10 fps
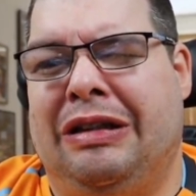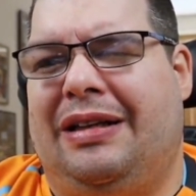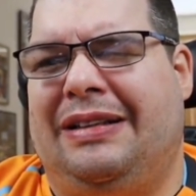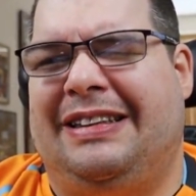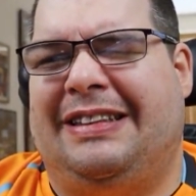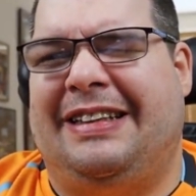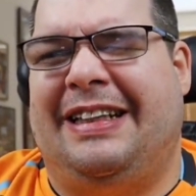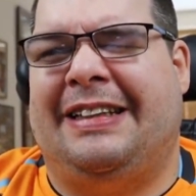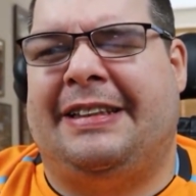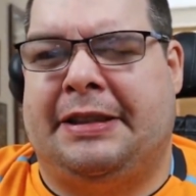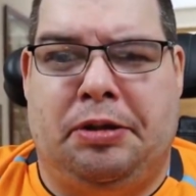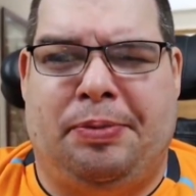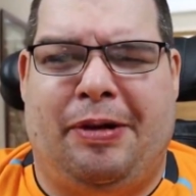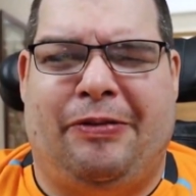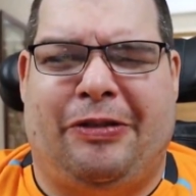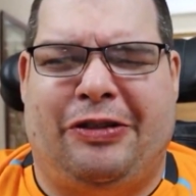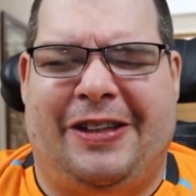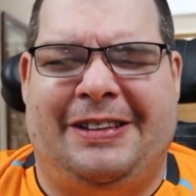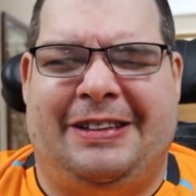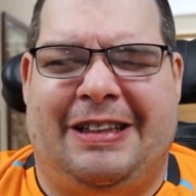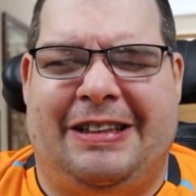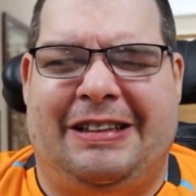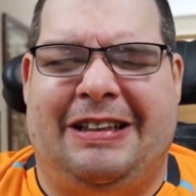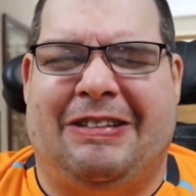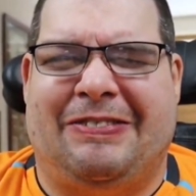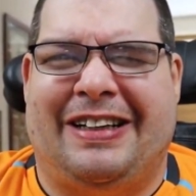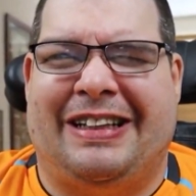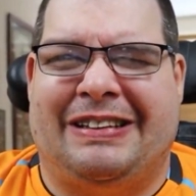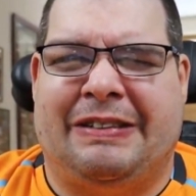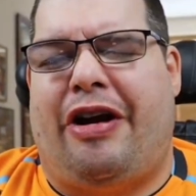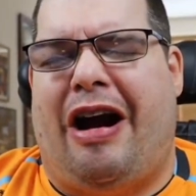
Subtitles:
discuss a bit of a crazy idea I've had.